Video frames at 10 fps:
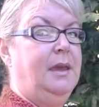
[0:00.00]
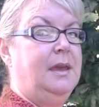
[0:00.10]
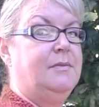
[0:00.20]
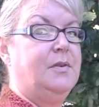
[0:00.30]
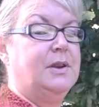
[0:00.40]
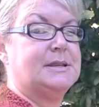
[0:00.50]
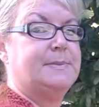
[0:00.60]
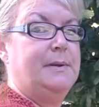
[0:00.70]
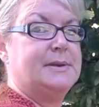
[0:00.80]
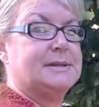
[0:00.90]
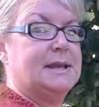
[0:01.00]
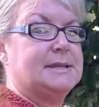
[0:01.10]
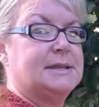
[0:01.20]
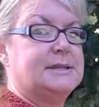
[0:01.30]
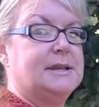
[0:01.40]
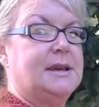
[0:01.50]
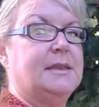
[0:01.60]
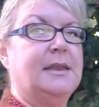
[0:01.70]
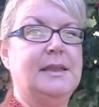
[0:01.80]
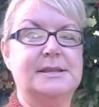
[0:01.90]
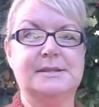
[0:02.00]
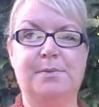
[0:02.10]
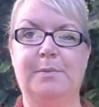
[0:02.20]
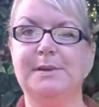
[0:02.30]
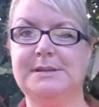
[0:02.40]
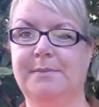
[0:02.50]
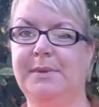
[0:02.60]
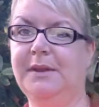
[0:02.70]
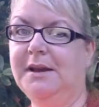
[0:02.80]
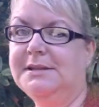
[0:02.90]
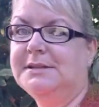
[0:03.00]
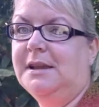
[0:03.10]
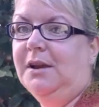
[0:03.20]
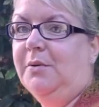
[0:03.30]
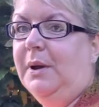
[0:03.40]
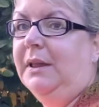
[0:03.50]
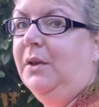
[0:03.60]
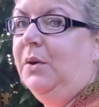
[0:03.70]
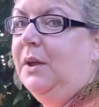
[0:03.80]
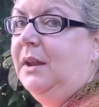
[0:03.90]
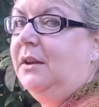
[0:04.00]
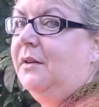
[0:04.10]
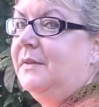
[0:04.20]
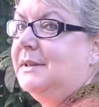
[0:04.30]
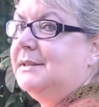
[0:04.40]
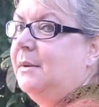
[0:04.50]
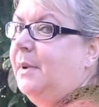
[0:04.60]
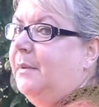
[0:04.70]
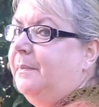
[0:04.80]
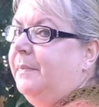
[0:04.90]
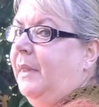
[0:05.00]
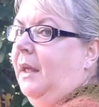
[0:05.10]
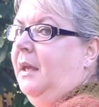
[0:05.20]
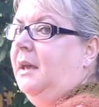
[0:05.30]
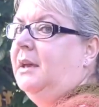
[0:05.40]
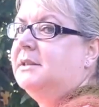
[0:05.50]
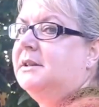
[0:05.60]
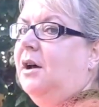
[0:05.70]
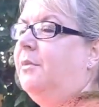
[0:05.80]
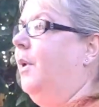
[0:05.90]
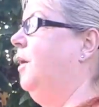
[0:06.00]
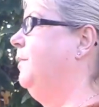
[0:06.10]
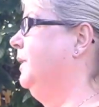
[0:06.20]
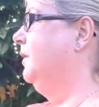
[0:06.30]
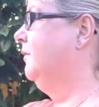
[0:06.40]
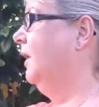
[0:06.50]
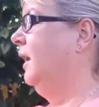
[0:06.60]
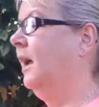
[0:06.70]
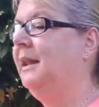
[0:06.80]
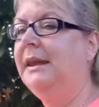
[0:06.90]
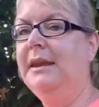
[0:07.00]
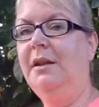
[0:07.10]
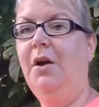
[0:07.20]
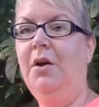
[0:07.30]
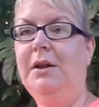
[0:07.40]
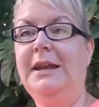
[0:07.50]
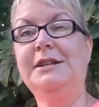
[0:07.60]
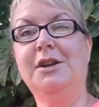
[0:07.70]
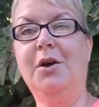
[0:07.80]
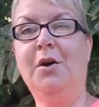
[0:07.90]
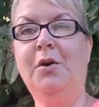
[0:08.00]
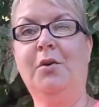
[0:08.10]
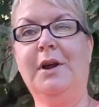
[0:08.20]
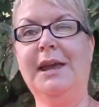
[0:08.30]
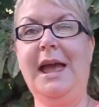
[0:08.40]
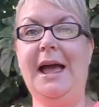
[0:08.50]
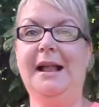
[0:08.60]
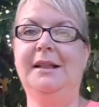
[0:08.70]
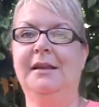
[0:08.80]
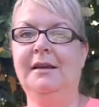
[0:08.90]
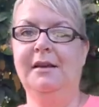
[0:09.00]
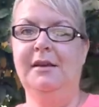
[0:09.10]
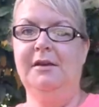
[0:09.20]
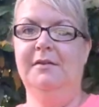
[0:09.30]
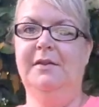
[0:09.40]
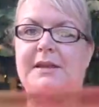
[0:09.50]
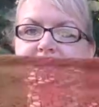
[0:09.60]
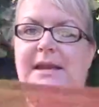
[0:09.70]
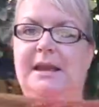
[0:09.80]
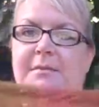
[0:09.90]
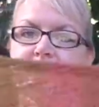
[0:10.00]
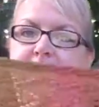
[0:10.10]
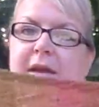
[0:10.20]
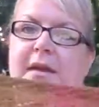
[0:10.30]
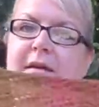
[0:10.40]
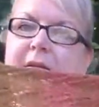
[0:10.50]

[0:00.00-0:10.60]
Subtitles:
If you're an experienced lace knitter, then this is probably something nice and quick that you can knit over the summer. So I'm hoping to run a knit along or a cowl for this in my